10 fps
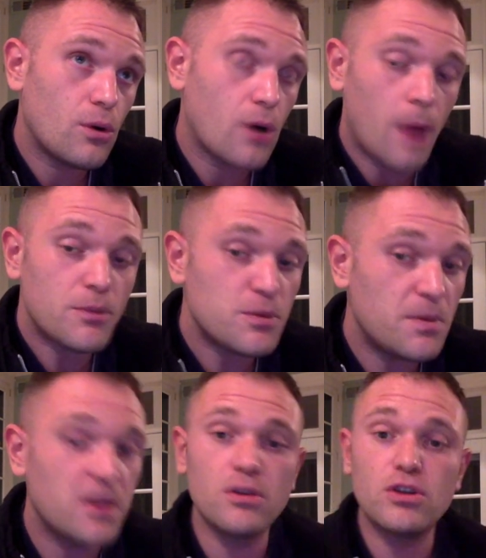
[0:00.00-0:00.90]
I'm
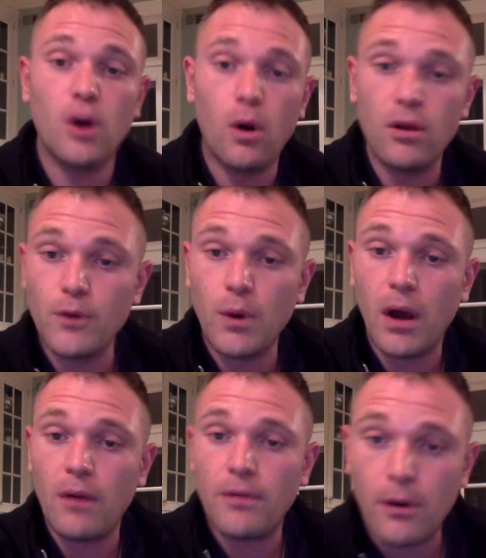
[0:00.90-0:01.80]
speaking to all of you
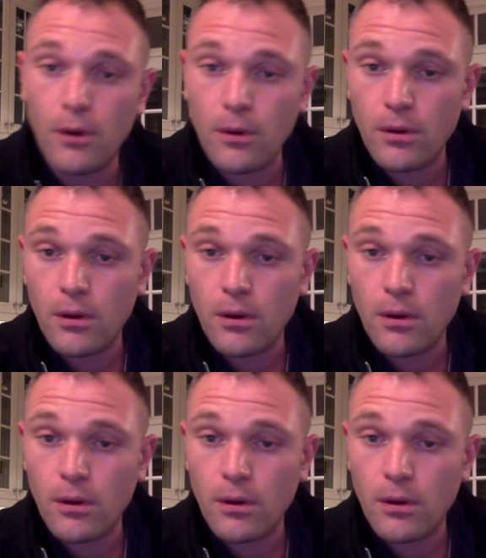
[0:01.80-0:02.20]
out there